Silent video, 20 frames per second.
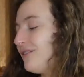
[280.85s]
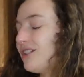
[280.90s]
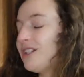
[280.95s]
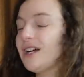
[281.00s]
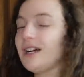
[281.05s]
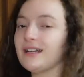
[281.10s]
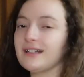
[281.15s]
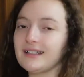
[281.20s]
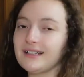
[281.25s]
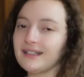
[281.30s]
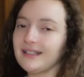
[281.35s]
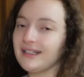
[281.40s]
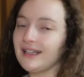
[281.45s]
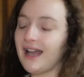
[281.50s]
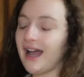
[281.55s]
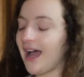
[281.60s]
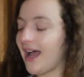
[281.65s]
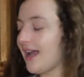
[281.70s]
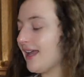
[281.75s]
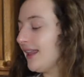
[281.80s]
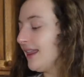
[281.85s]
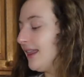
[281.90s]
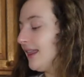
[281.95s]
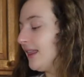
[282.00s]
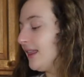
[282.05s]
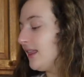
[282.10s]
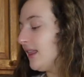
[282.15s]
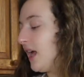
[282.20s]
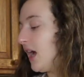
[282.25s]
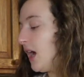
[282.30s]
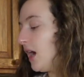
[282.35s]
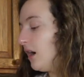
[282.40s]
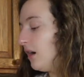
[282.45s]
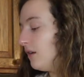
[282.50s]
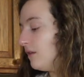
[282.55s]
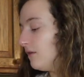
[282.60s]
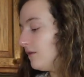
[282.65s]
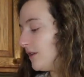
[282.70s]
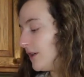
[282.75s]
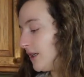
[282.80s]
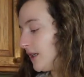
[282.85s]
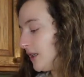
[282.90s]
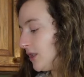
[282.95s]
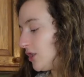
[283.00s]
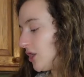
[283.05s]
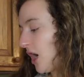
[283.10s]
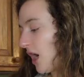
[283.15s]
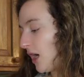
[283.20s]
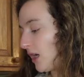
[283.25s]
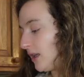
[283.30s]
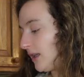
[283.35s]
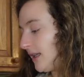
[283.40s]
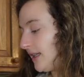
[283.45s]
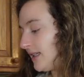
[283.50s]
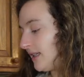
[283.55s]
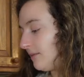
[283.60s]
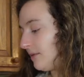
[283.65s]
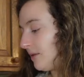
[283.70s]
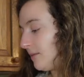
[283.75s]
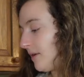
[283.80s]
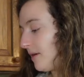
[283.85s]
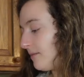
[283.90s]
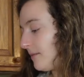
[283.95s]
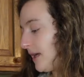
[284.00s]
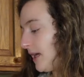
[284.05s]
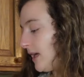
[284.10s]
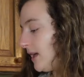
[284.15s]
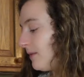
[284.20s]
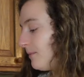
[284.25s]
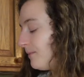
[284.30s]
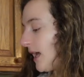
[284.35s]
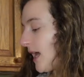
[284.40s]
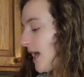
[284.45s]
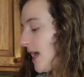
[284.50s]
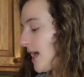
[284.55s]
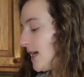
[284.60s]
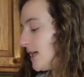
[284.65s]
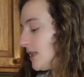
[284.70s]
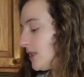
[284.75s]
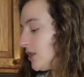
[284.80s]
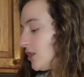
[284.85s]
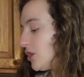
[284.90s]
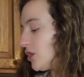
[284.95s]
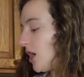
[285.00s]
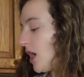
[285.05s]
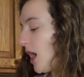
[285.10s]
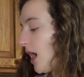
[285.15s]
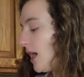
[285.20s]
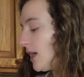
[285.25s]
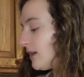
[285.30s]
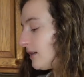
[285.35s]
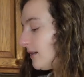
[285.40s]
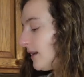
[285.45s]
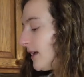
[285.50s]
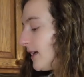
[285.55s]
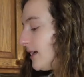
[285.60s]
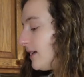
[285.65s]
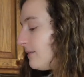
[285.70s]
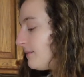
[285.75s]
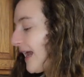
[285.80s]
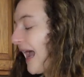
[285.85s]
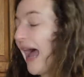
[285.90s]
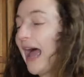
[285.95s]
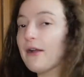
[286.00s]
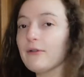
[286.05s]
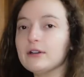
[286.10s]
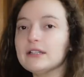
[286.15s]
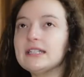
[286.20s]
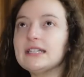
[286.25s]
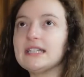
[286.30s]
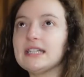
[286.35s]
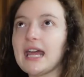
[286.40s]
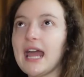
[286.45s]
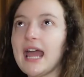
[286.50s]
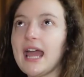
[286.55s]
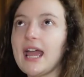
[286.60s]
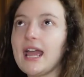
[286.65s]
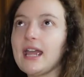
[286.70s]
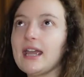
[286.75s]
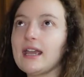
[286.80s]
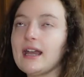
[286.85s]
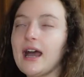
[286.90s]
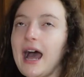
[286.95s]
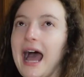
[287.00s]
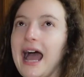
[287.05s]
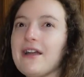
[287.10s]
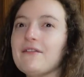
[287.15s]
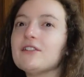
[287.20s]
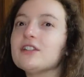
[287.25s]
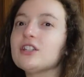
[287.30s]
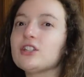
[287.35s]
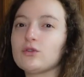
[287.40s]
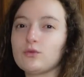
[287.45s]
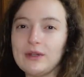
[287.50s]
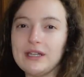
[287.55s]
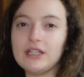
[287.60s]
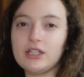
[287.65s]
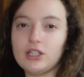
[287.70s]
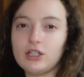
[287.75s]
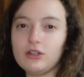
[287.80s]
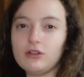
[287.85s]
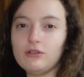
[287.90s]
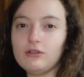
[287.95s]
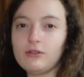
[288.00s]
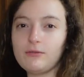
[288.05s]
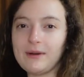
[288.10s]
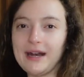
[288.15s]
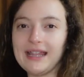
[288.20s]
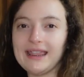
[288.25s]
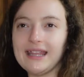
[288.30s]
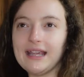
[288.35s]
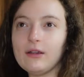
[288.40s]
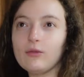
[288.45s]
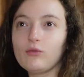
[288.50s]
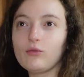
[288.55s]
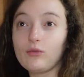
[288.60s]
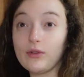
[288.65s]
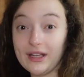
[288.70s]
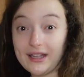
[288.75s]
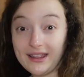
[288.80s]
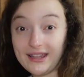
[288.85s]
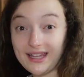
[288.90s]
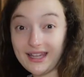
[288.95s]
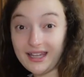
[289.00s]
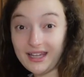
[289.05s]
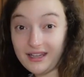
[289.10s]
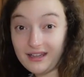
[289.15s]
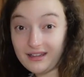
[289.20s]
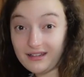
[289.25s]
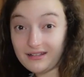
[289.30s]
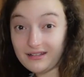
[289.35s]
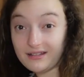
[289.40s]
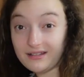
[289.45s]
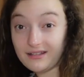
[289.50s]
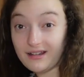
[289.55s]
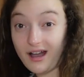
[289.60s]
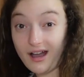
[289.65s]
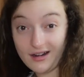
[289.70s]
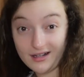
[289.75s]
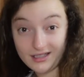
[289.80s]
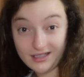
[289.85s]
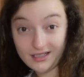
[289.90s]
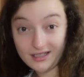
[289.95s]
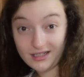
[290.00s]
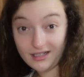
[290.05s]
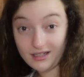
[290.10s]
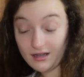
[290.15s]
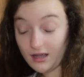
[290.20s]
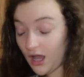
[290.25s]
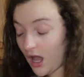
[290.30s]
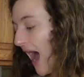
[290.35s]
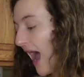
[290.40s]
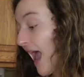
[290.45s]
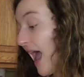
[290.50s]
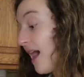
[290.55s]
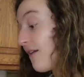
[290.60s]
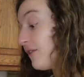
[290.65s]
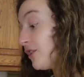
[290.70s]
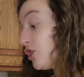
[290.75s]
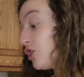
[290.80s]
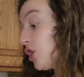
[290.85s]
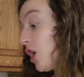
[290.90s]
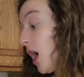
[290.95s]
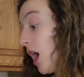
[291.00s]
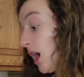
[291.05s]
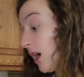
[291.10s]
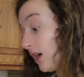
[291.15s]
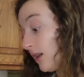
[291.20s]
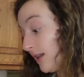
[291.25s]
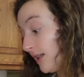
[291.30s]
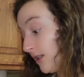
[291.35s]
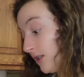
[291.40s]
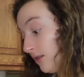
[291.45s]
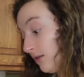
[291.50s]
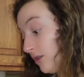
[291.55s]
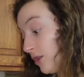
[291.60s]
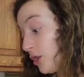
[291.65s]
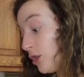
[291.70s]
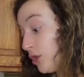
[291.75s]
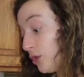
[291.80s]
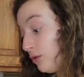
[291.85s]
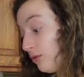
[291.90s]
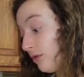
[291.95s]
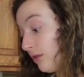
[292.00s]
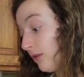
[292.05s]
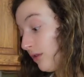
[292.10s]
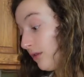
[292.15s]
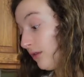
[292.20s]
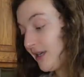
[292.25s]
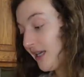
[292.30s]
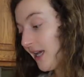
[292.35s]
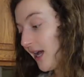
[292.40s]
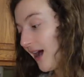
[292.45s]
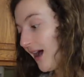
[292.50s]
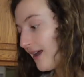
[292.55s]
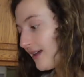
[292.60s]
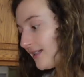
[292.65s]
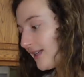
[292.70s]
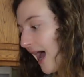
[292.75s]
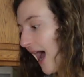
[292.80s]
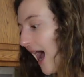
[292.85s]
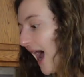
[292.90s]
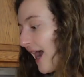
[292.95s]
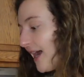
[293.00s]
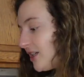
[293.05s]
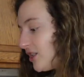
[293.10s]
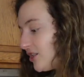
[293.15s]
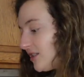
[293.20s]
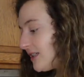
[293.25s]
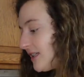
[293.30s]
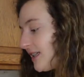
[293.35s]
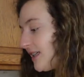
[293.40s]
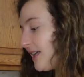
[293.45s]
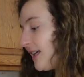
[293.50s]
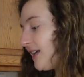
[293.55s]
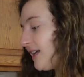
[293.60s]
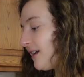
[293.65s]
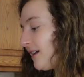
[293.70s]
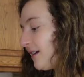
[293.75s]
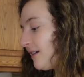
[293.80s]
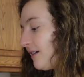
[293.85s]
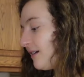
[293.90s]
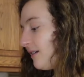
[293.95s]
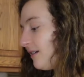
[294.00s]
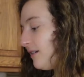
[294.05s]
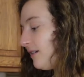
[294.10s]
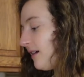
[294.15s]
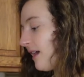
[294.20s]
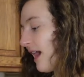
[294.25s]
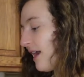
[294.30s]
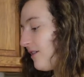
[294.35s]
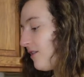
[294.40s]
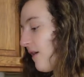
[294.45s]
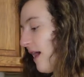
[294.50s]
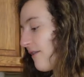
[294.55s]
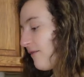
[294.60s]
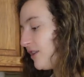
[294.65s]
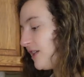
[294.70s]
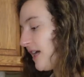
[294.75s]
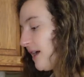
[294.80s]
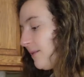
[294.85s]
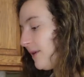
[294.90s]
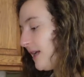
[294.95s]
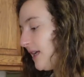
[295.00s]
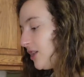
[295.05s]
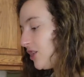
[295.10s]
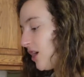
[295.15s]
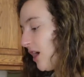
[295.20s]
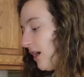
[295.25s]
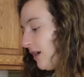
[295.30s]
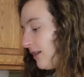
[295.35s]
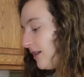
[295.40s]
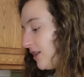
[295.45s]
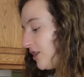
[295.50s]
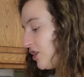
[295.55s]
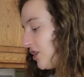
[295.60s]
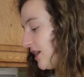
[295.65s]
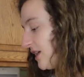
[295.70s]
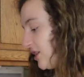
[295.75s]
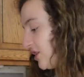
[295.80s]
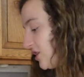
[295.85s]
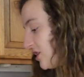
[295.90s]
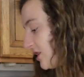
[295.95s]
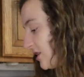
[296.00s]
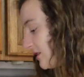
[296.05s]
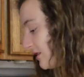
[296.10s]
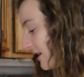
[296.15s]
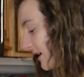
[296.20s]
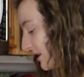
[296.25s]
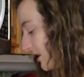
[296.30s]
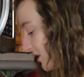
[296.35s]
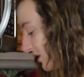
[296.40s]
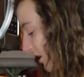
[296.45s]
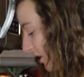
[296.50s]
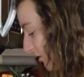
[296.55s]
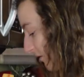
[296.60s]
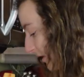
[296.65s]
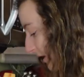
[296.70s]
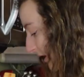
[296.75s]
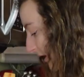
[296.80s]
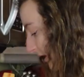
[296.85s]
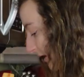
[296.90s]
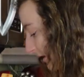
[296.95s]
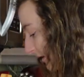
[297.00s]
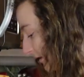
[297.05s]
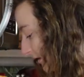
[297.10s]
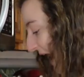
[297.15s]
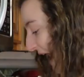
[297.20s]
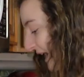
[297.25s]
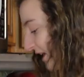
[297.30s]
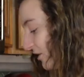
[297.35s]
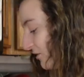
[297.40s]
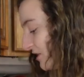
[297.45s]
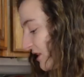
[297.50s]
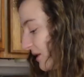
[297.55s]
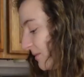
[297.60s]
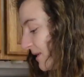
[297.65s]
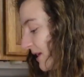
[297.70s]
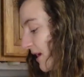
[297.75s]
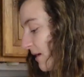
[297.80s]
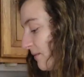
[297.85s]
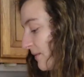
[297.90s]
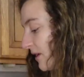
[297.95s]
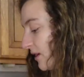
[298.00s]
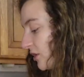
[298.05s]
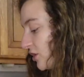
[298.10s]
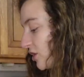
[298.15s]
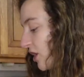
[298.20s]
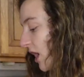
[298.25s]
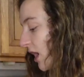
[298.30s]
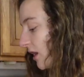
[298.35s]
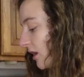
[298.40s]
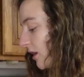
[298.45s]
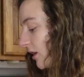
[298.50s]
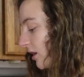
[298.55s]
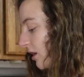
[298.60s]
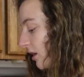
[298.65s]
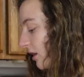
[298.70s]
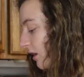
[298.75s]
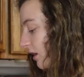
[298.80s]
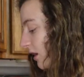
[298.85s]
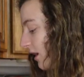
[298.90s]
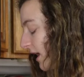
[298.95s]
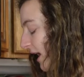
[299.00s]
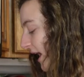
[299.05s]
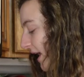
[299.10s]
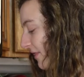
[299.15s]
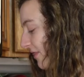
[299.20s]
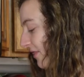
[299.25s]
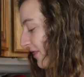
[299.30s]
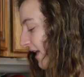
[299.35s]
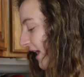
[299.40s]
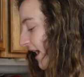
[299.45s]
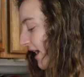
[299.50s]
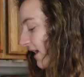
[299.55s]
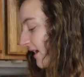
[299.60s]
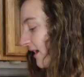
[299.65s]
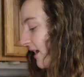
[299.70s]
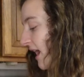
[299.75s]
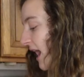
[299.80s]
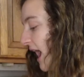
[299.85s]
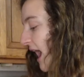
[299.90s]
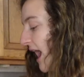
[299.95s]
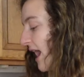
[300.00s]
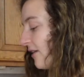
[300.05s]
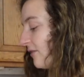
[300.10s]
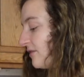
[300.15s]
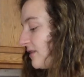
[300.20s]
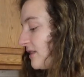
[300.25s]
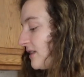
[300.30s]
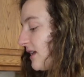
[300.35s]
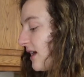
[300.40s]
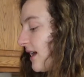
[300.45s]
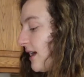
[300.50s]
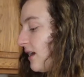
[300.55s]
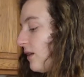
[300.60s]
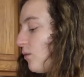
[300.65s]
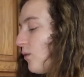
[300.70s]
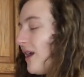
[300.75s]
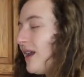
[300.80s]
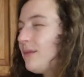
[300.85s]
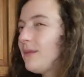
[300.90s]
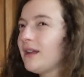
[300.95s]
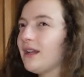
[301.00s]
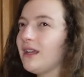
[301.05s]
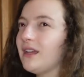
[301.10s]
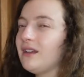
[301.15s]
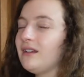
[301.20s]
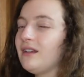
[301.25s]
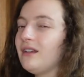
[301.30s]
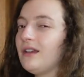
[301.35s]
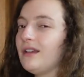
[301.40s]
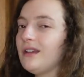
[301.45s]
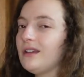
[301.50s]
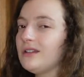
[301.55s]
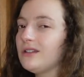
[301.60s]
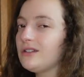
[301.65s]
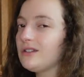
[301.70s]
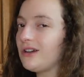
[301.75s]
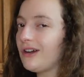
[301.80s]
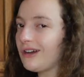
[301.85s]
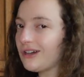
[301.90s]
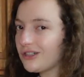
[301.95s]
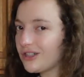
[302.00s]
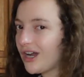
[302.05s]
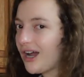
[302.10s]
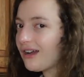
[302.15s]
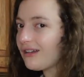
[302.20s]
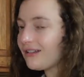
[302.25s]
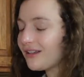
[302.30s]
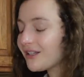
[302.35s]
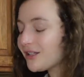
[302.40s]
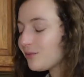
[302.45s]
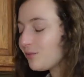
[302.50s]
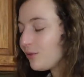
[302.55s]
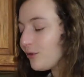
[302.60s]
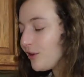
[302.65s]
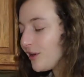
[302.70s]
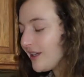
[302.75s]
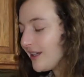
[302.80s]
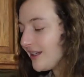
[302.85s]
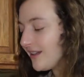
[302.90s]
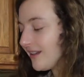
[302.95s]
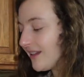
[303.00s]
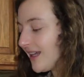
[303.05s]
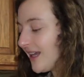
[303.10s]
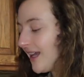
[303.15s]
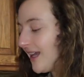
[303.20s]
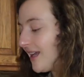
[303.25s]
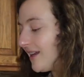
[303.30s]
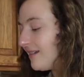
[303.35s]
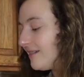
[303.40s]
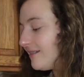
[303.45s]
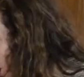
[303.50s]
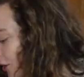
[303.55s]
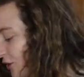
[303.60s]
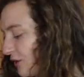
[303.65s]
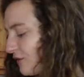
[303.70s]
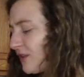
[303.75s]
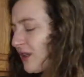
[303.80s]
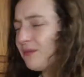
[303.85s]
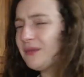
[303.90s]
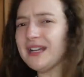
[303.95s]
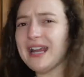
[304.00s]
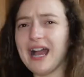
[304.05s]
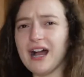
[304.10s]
chocolate. I love chocolate. Something about me is chocolate. Like I would say I have a sweet tooth, but I think really, honestly, I have a chocolate tooth because I just think don't know, every time I eat chocolate, it's just, it's so good. I used to be a milk chocolate girl, and then I was like, wait a minute, dark chocolate's pretty lead. Also, if somebody